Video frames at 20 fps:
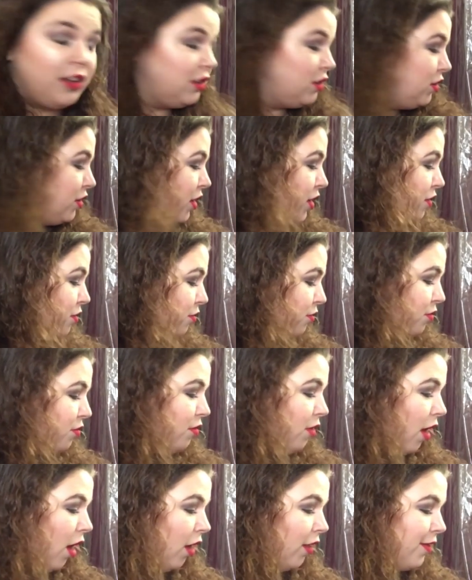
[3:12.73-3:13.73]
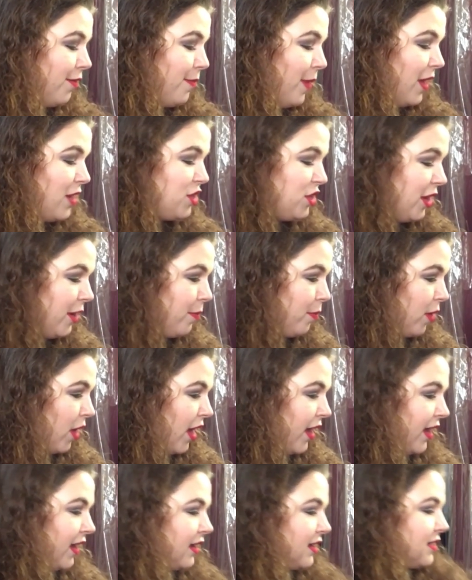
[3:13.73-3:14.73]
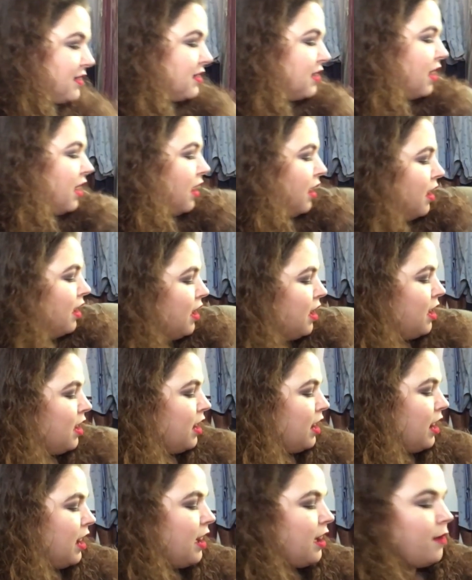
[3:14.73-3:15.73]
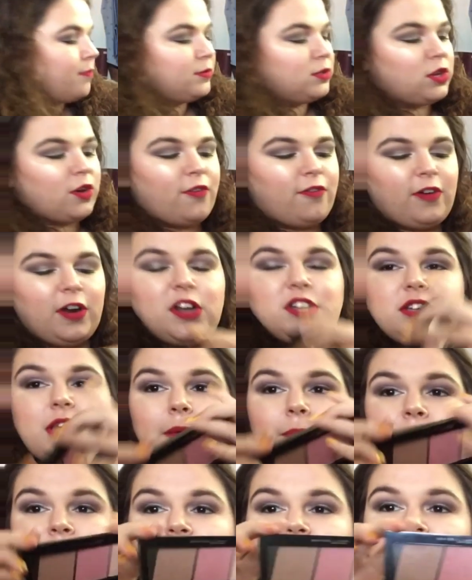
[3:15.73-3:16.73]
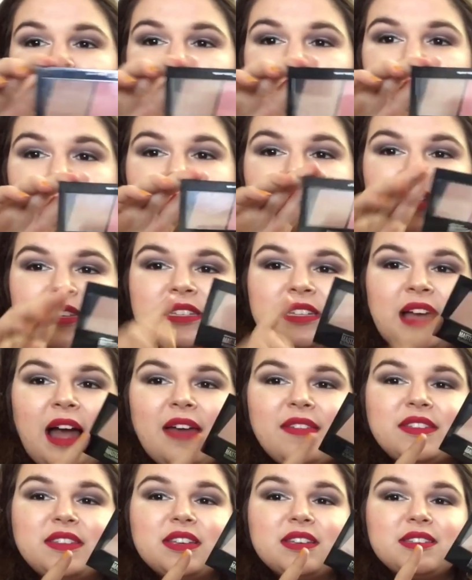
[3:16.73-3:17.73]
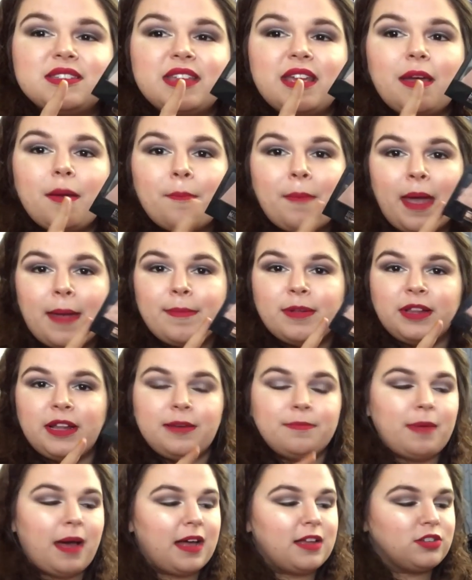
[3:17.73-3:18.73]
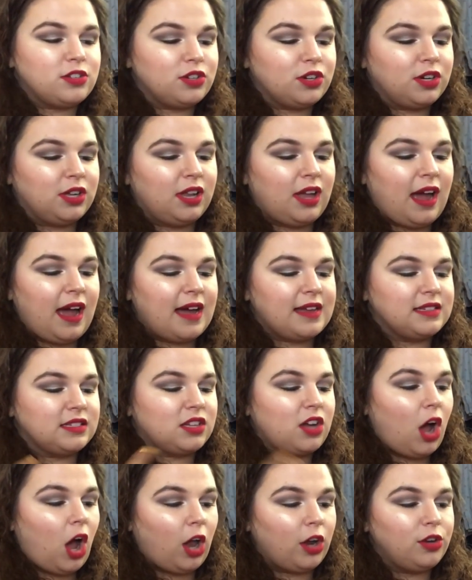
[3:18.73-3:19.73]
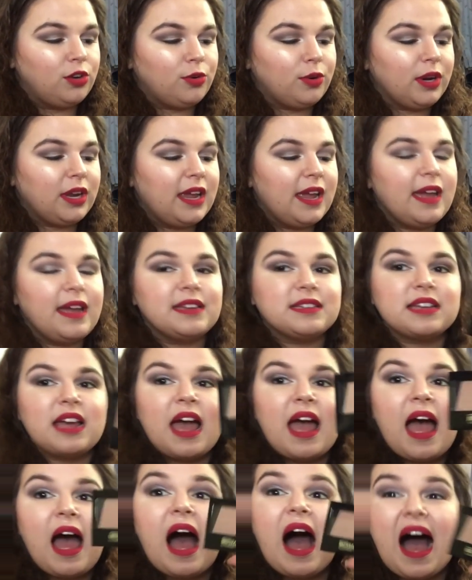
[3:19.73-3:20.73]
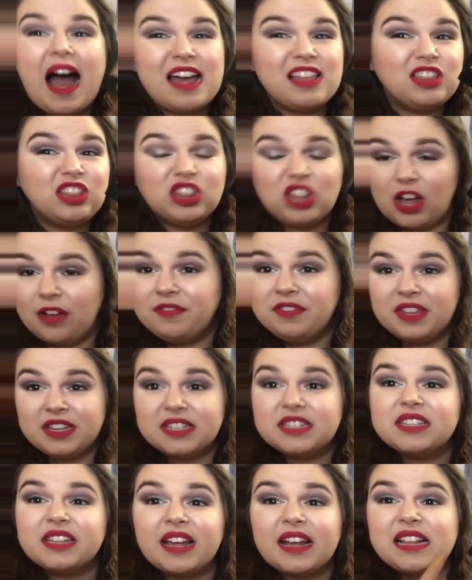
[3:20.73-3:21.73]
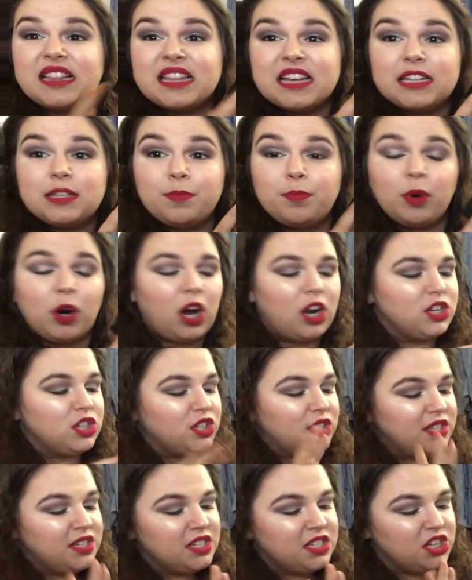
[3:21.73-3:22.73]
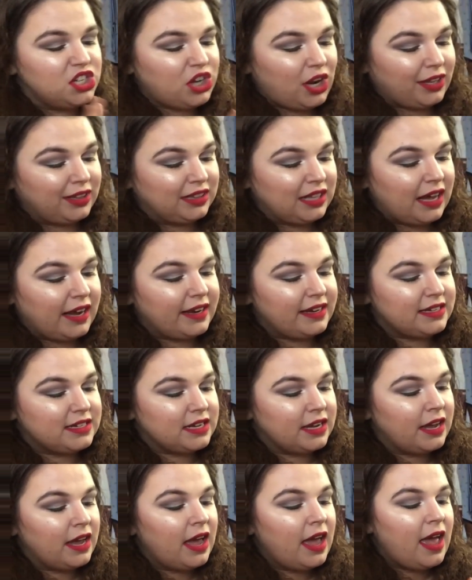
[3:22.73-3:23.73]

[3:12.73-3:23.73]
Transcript: looking through all of my cheek products. So, first I'm going to grab this guy. This is the Maybelline Masterclass Contour Kit. I love this thing. This bronzer, this is the shade Light.